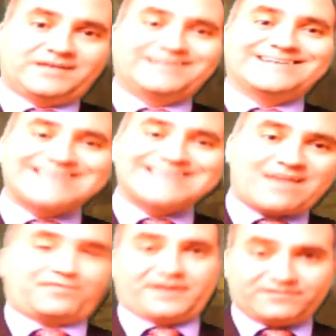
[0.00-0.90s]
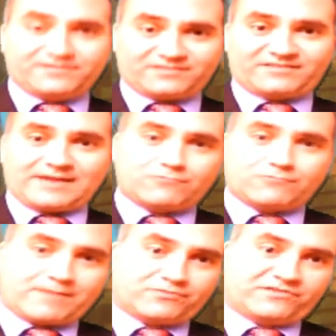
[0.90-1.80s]
He did nothing as a
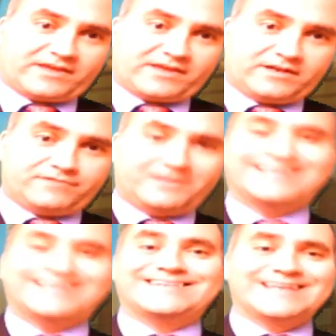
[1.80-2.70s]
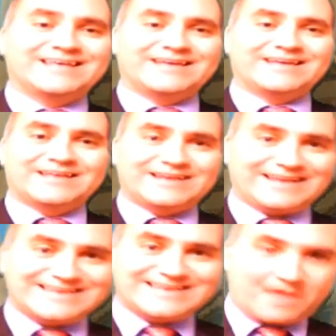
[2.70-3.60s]
state representative. He did
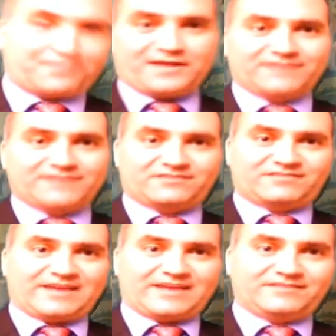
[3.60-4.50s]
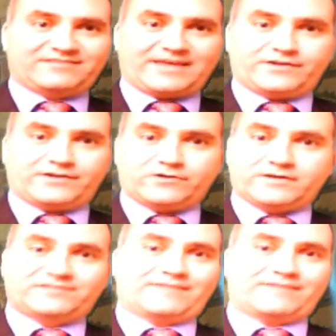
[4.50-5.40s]
nothing as a state
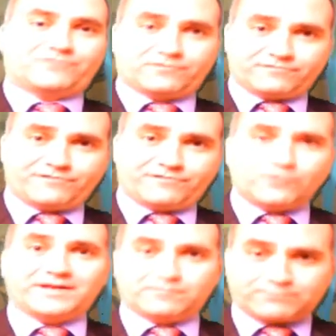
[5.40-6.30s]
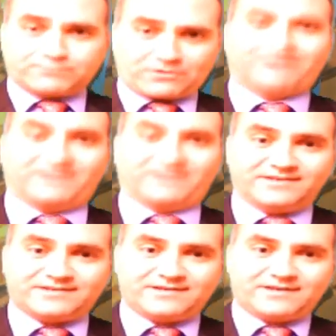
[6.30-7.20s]
senator, except for voting
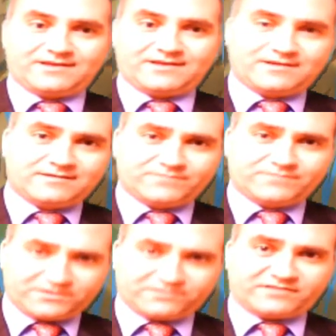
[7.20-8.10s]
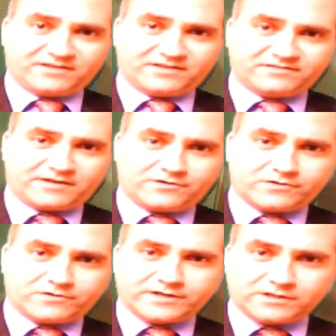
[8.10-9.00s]
present as a state
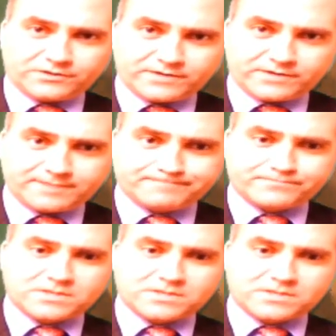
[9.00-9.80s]
senator in Illinois.